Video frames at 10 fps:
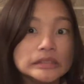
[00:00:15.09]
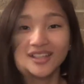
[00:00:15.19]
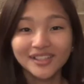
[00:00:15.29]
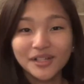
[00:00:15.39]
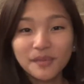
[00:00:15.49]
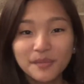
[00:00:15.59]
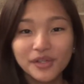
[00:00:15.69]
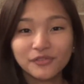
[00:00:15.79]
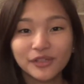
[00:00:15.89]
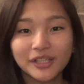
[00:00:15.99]
Hello, my
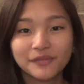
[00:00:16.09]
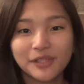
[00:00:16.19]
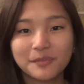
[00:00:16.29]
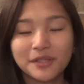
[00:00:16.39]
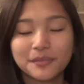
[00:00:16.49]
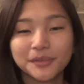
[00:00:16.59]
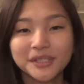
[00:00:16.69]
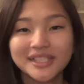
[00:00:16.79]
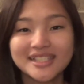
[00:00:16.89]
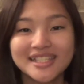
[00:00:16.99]
beautiful, lovely people.
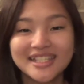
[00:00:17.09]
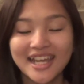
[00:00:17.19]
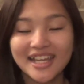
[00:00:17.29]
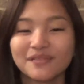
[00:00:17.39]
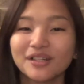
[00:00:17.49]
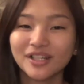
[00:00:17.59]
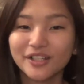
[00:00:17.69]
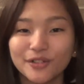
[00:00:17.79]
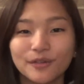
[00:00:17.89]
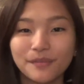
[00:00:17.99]
So today I'm gonna
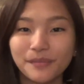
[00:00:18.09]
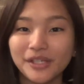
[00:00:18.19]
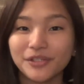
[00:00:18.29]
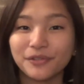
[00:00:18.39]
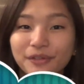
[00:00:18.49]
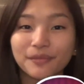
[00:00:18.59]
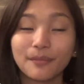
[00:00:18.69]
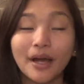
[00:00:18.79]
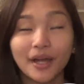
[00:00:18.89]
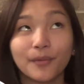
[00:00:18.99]
go and be doing
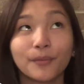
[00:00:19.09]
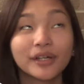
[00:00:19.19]
my